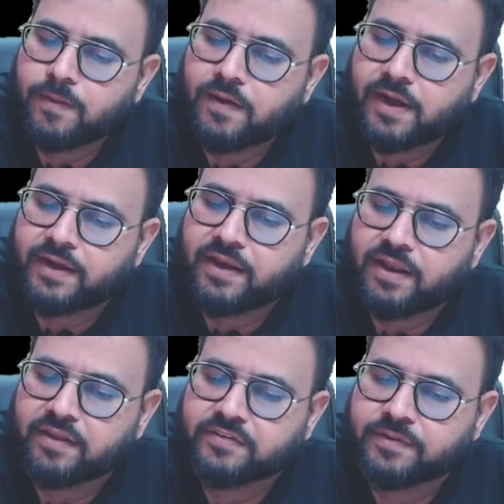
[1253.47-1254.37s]
Correct, na,
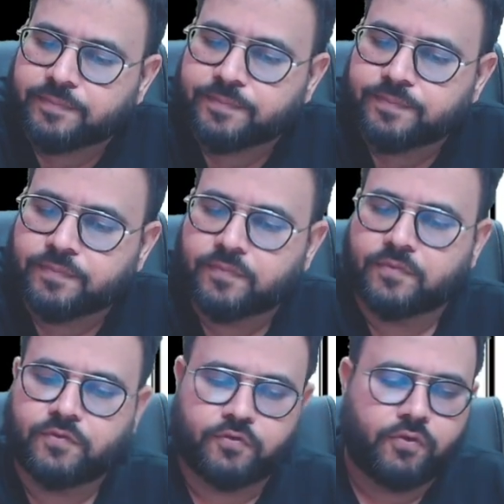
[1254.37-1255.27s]
Raja?
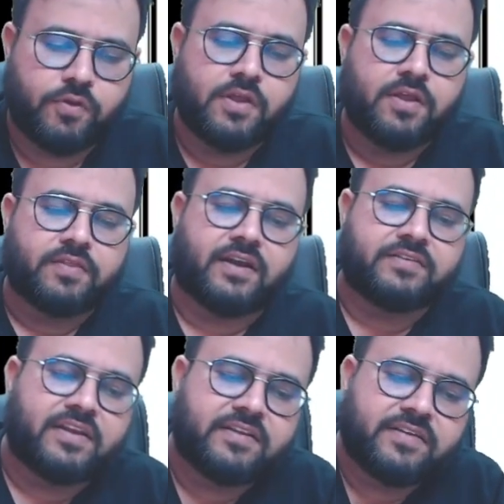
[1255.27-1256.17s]
So that is
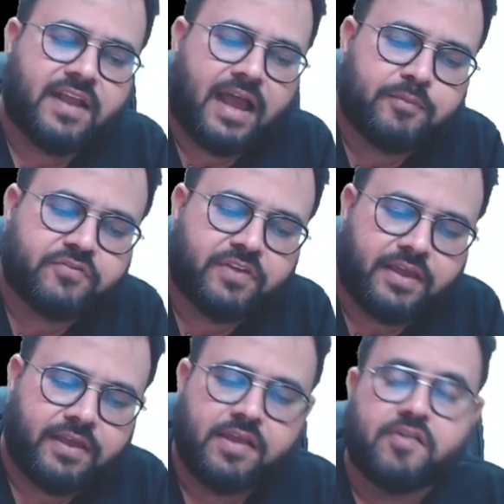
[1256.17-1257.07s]
the reason I am
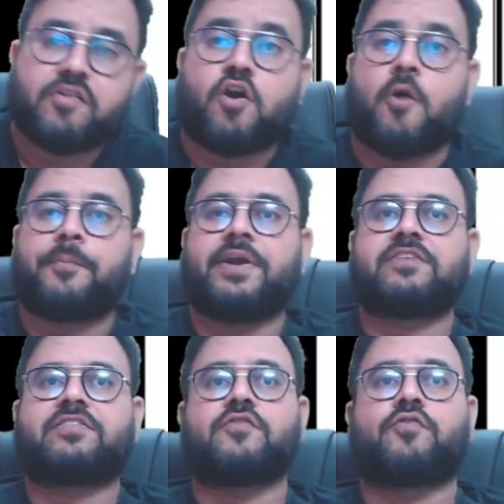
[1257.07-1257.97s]
saying
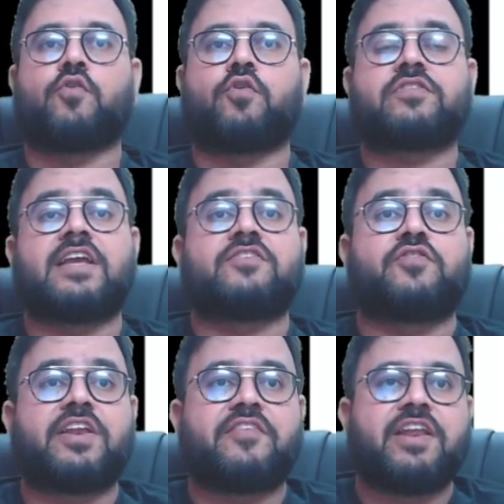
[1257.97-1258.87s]
competition force is
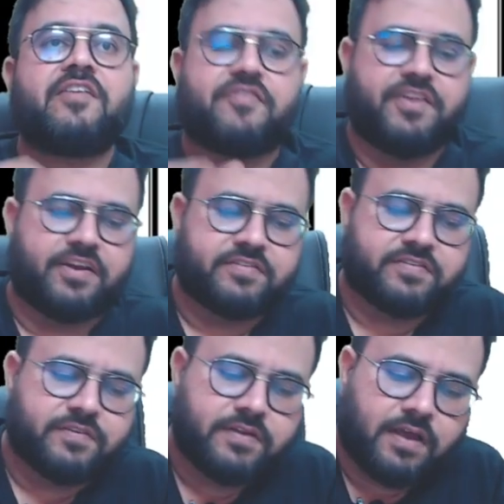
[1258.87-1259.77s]
very
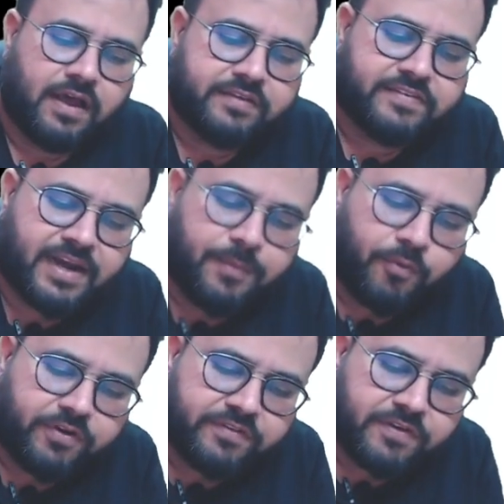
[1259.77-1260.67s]
fierce. Second
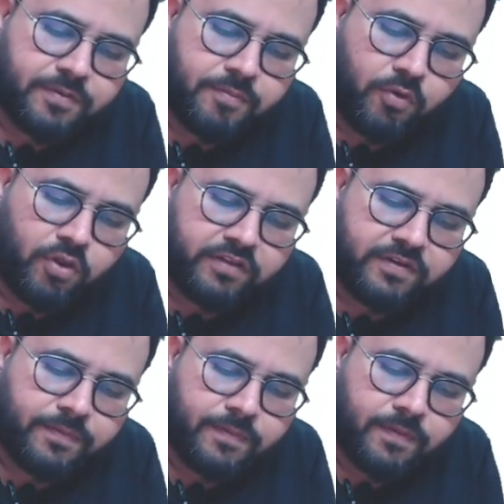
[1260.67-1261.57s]
point, sir. Bolo, Raja.
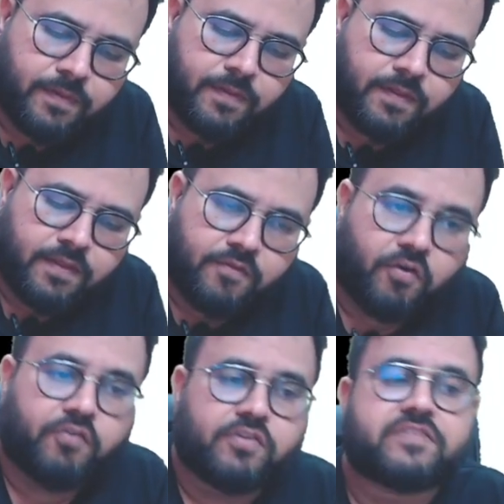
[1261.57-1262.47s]

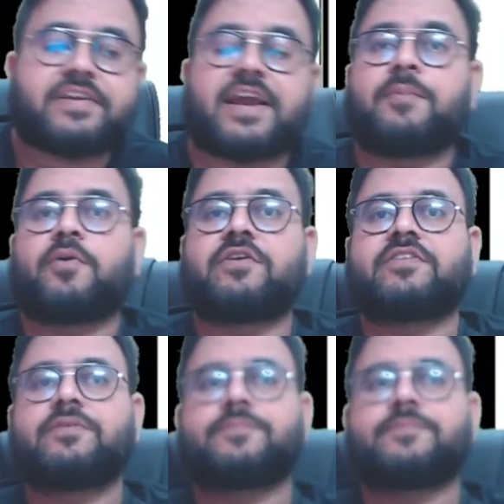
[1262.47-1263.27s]
What was the second point, sir?